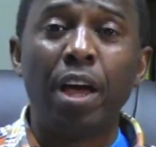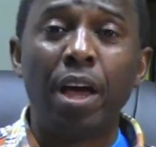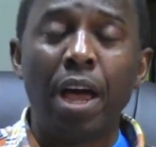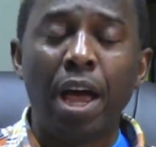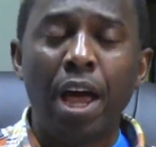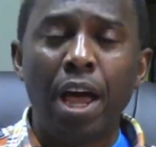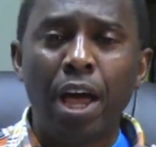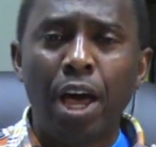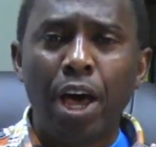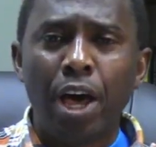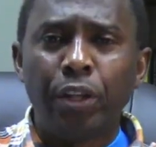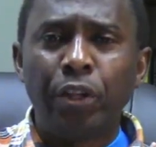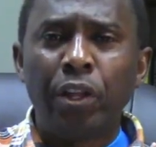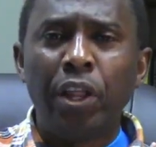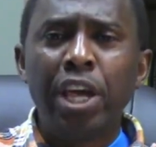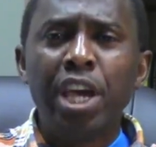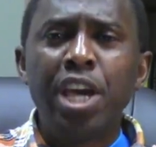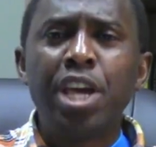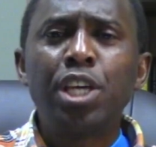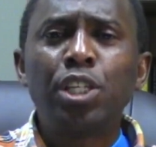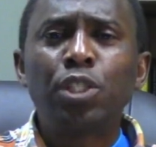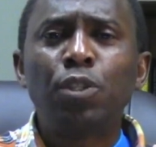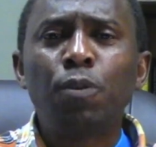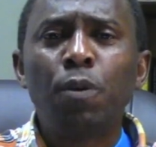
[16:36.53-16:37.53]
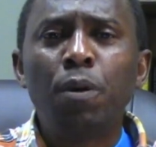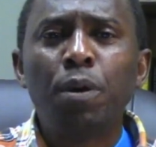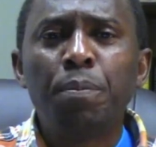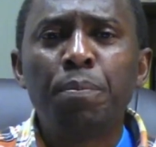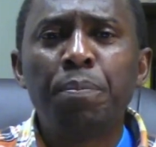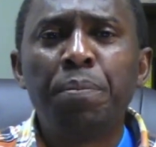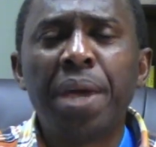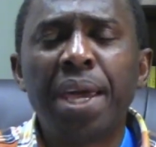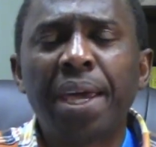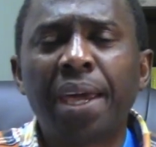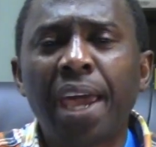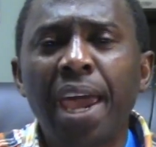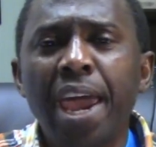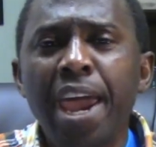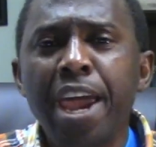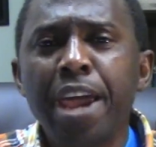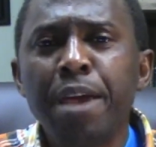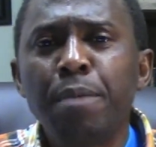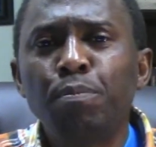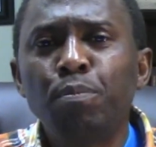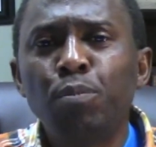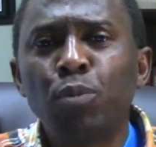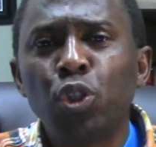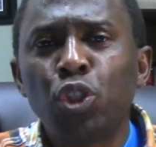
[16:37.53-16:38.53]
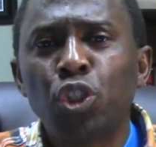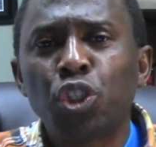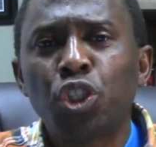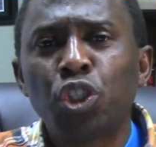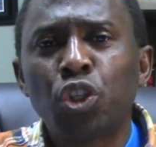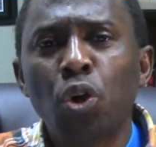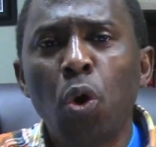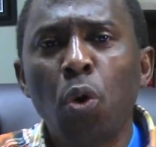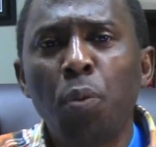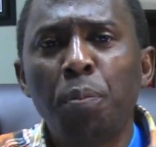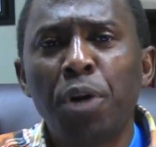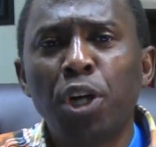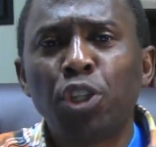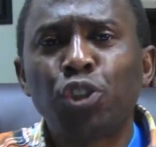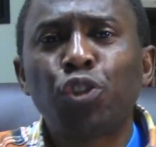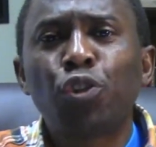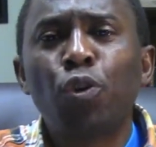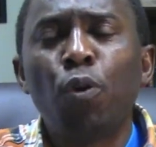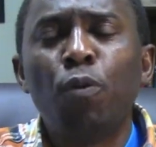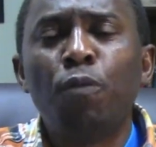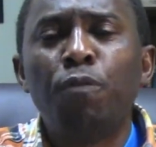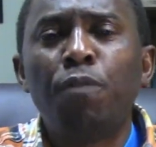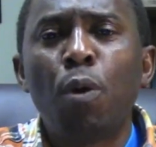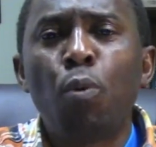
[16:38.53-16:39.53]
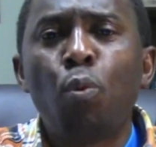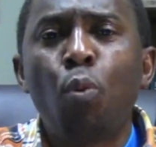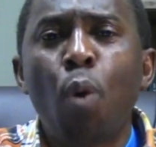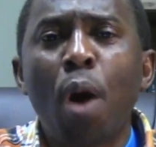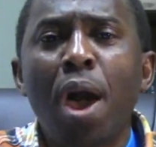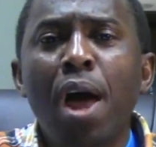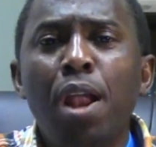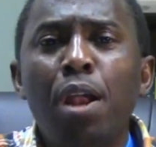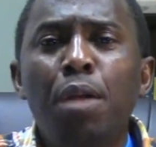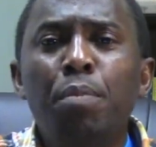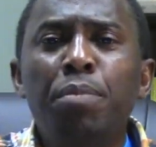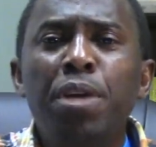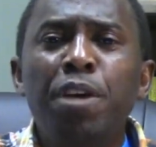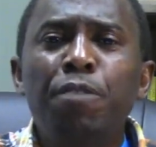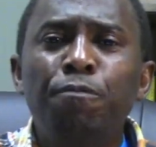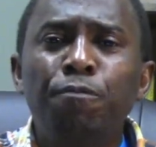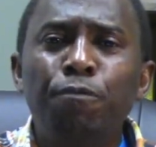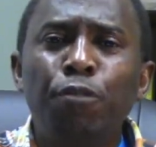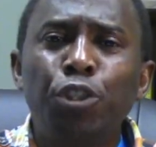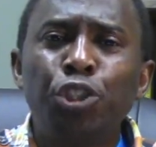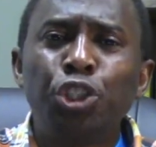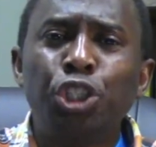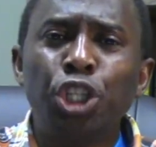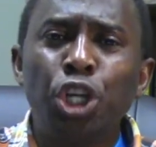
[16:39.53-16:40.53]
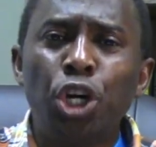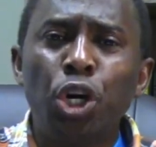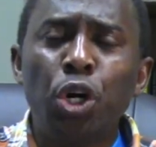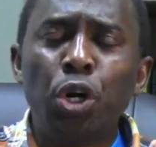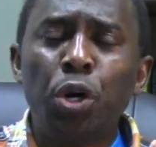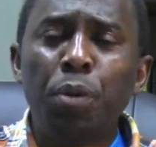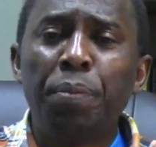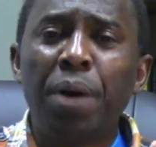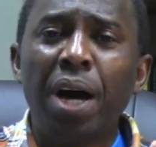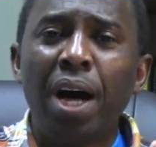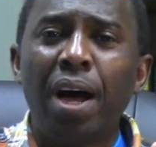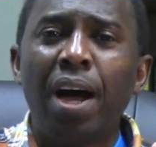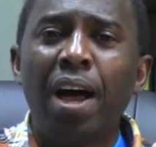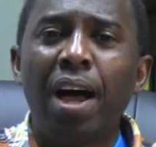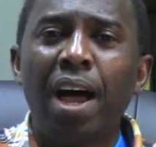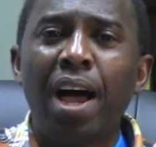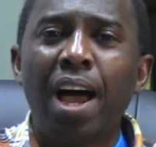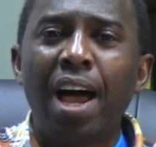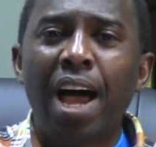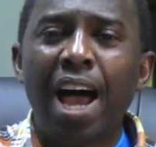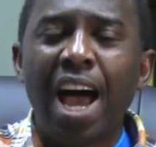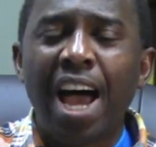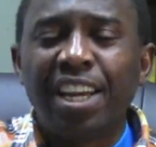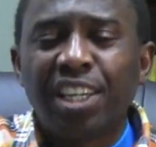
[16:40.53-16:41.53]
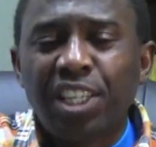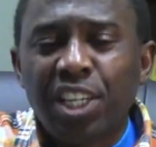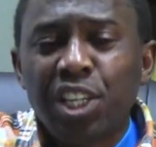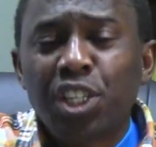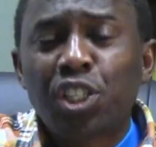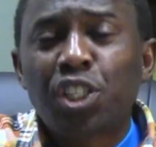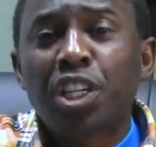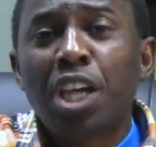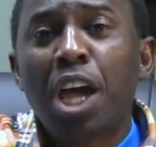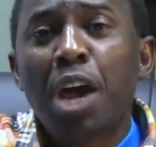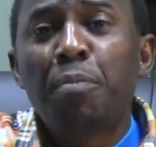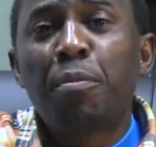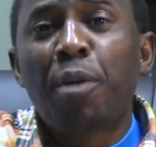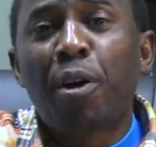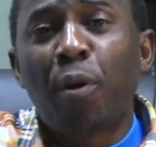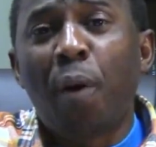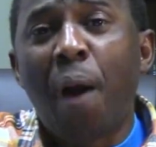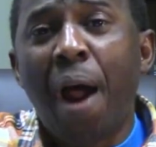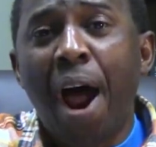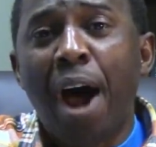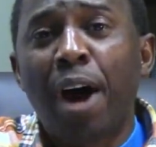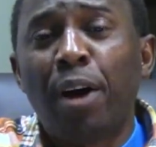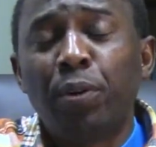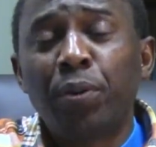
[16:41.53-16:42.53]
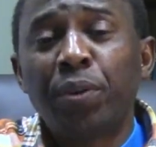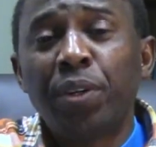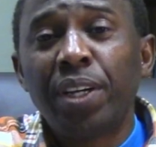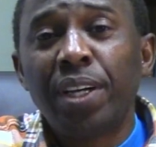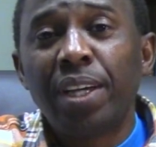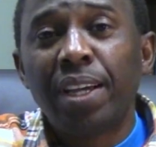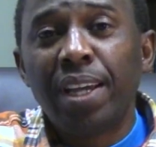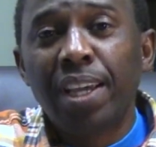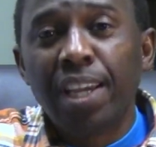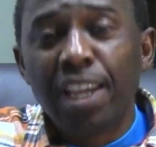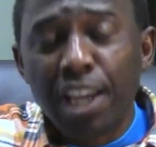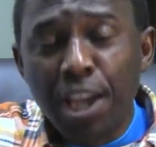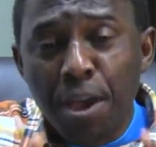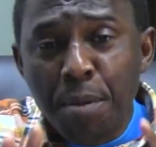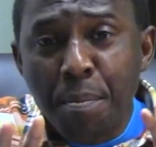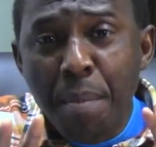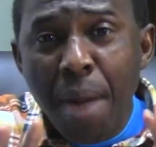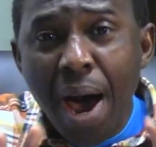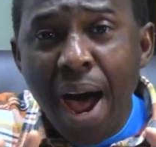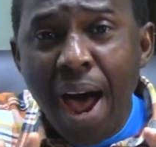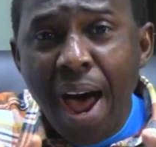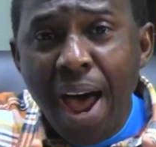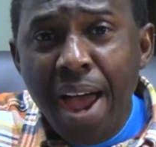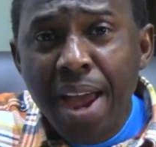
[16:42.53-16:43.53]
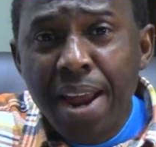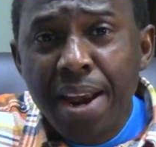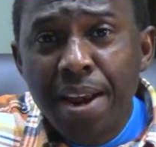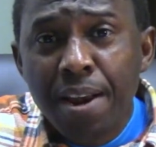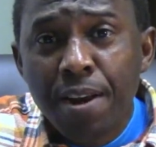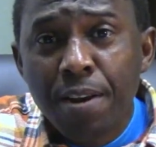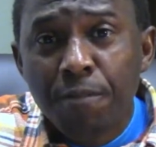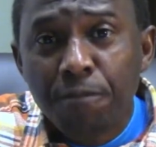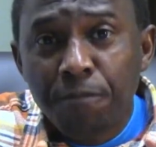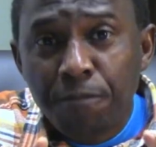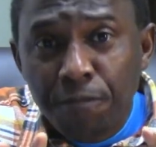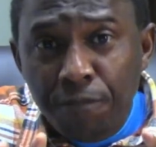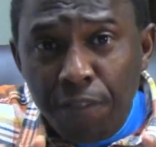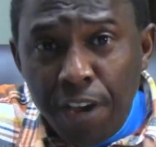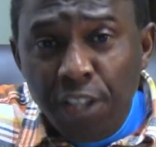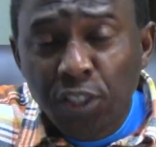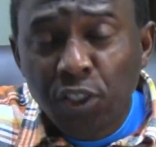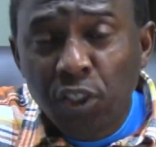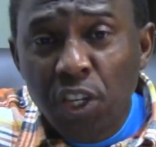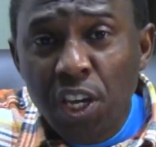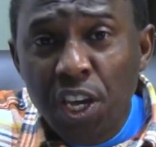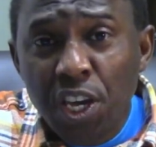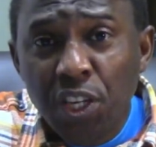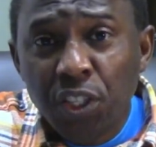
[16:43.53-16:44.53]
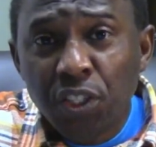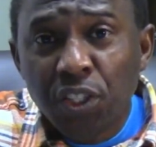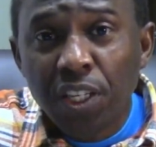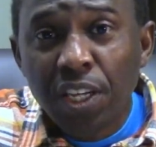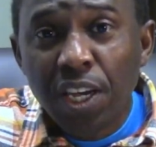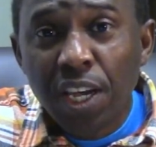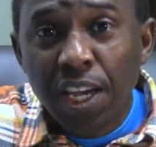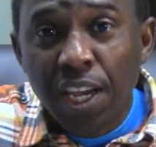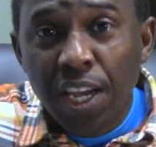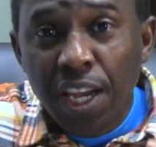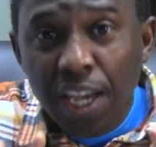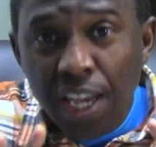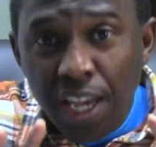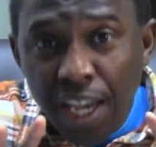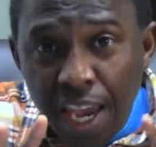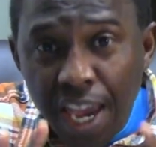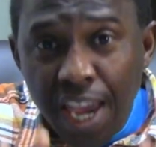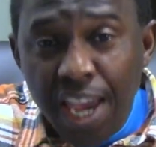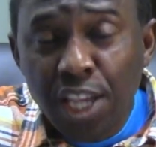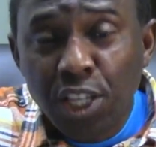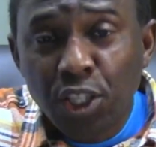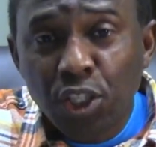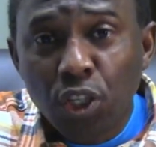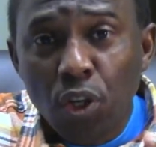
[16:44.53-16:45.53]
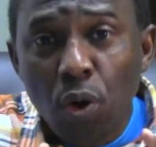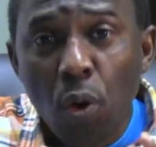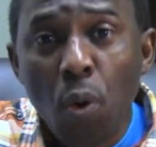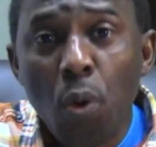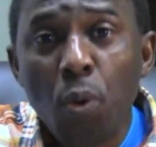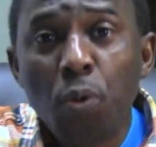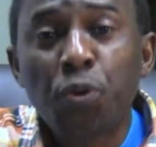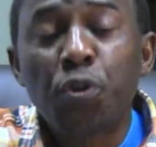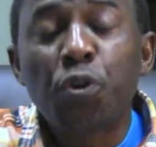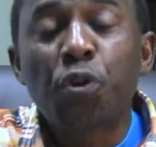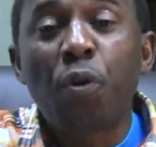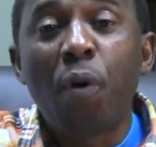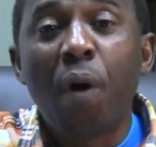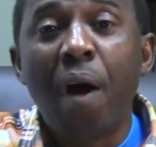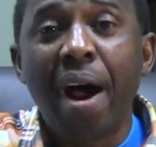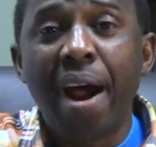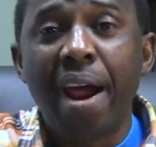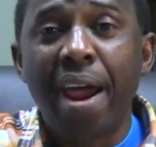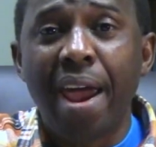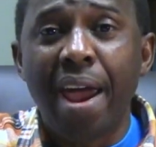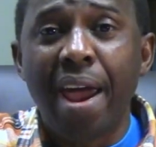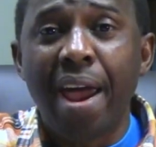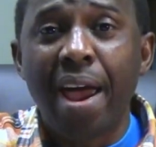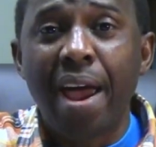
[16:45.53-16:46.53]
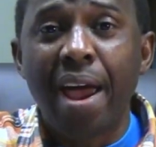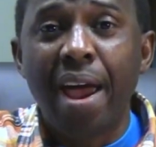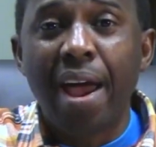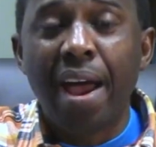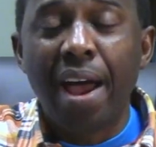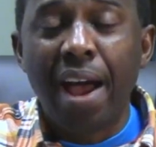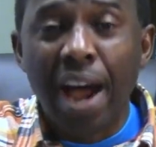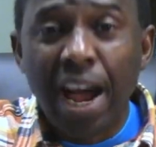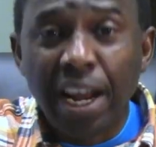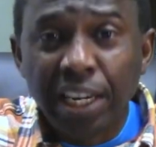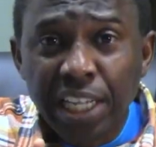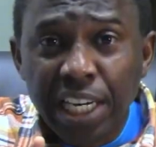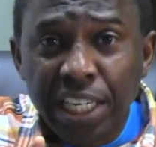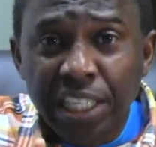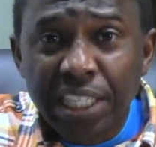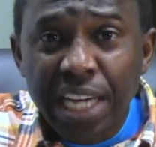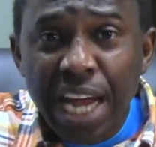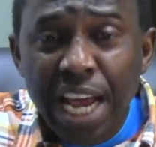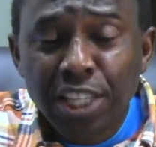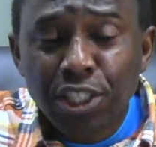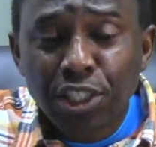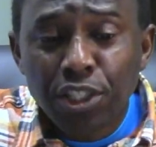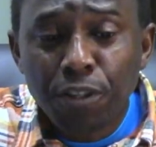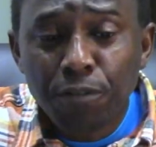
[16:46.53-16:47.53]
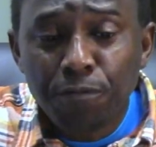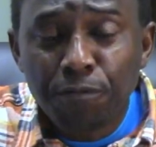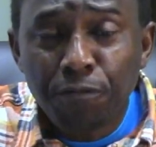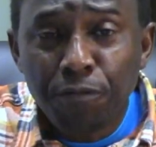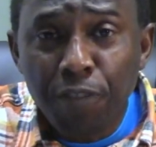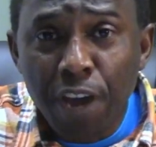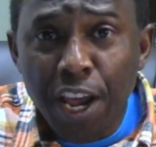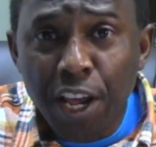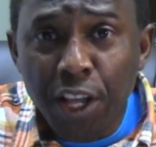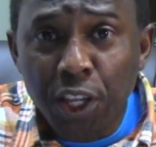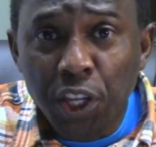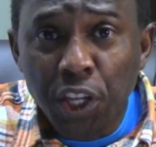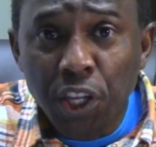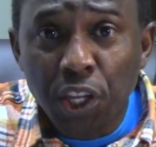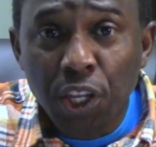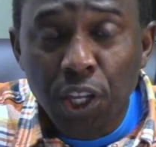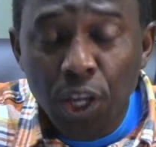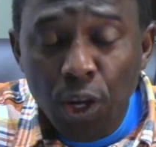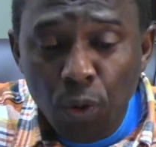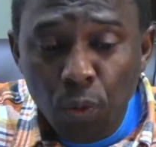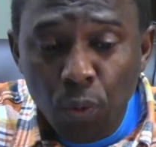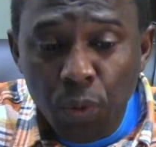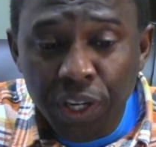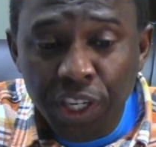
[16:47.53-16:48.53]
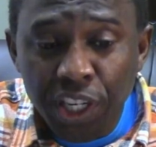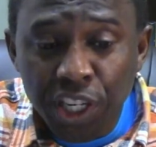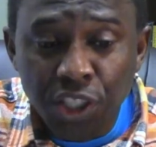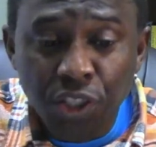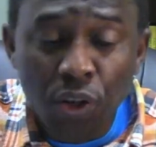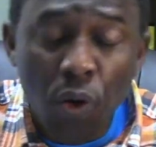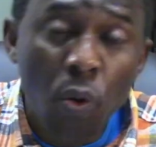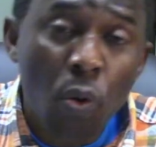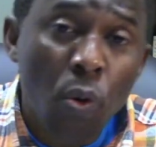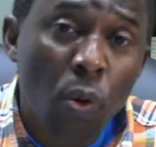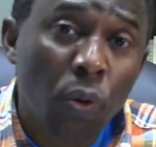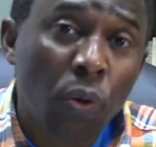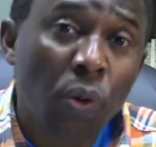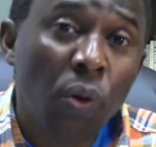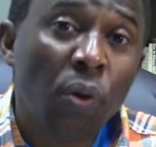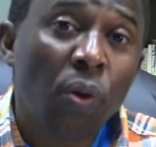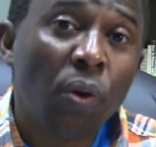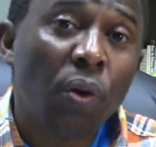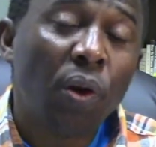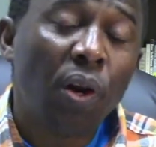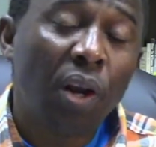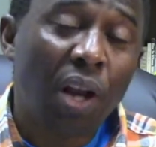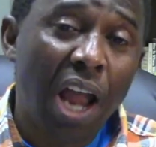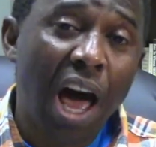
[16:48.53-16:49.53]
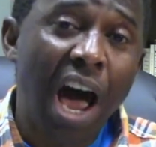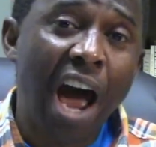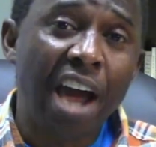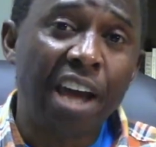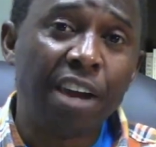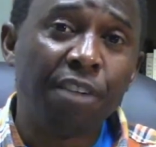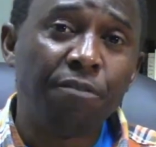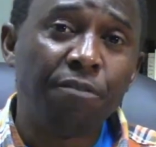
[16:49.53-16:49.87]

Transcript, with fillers: this became so much overwhelming for Job, and this time around, a man faces his own trial and the test of faith with his own life.